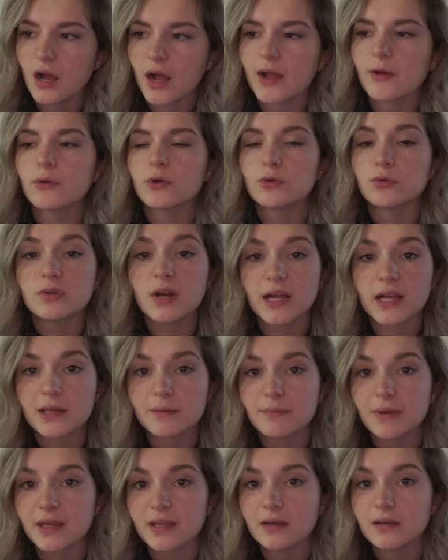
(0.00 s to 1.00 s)
I would
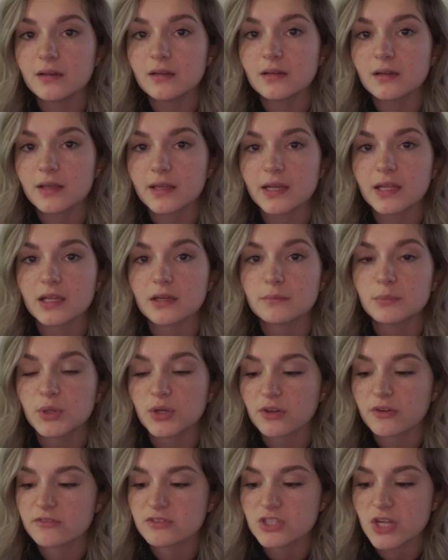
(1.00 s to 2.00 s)
recommend getting a
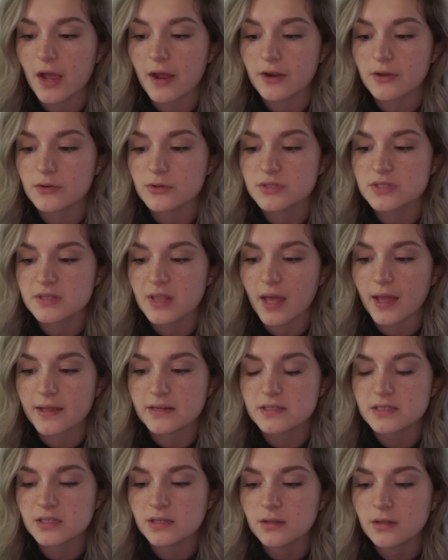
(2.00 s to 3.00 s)
Book of Shadows
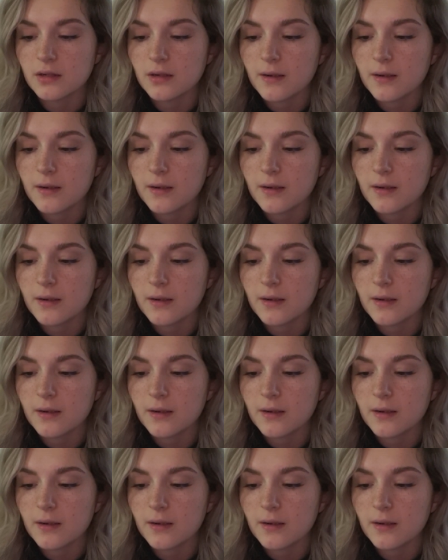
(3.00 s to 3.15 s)
that